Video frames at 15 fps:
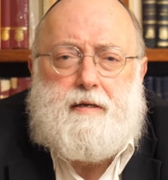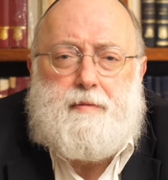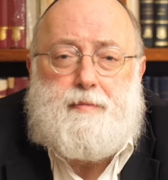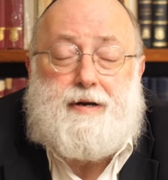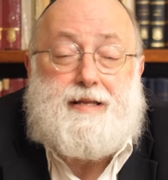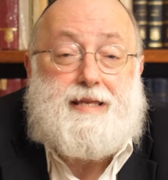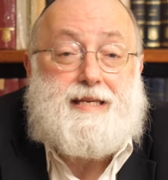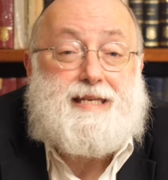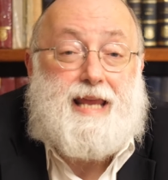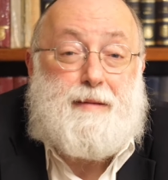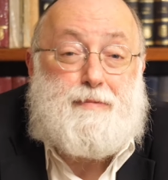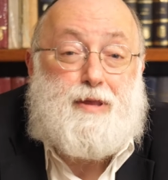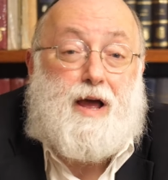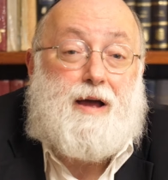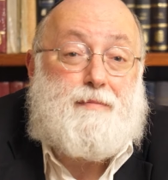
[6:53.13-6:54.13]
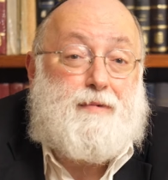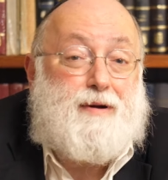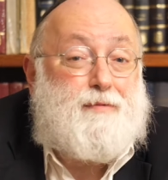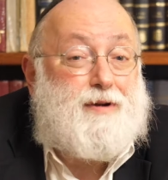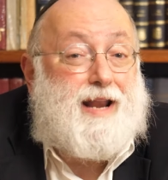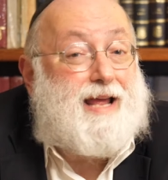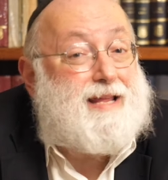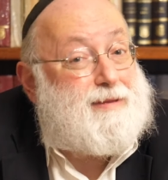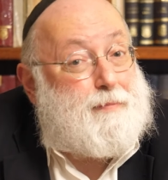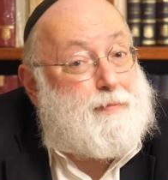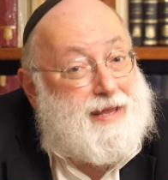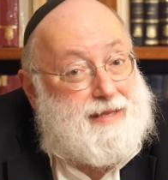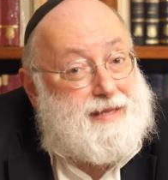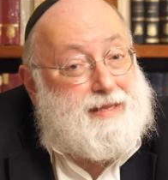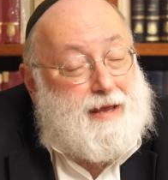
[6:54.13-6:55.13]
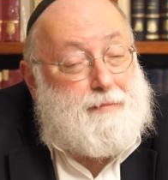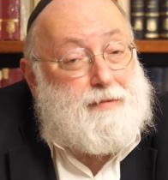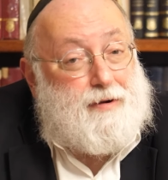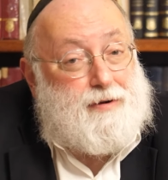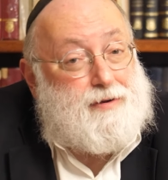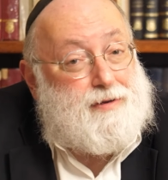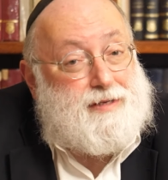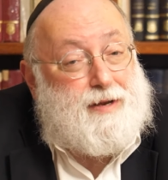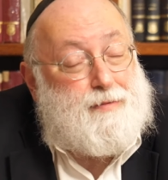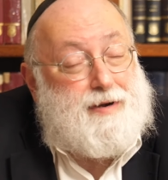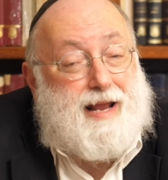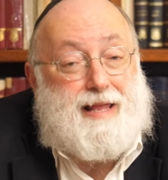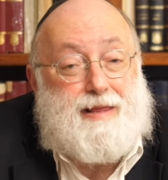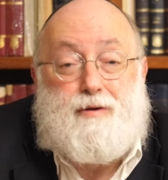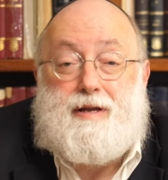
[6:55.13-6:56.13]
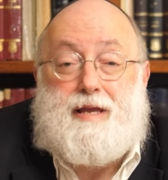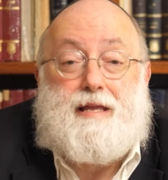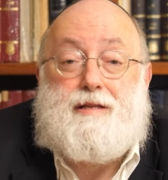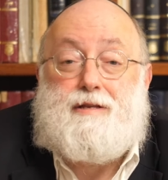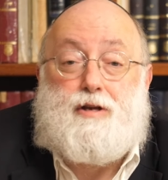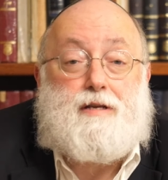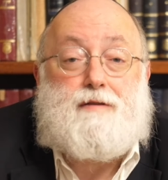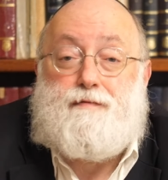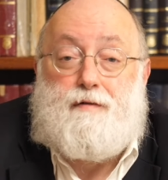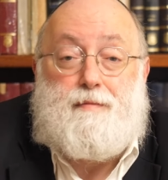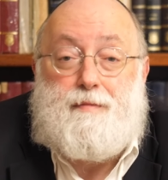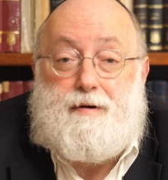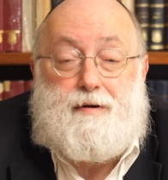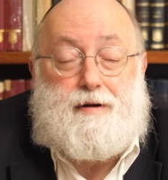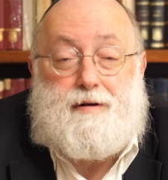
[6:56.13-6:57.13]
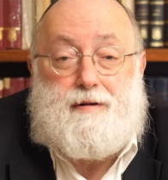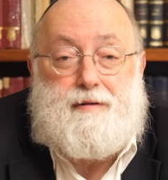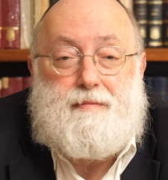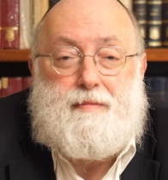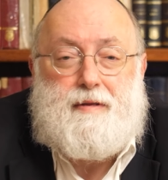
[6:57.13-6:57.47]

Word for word: But at the same time, we're not dependent on miracles, and we're not looking just for a miracle.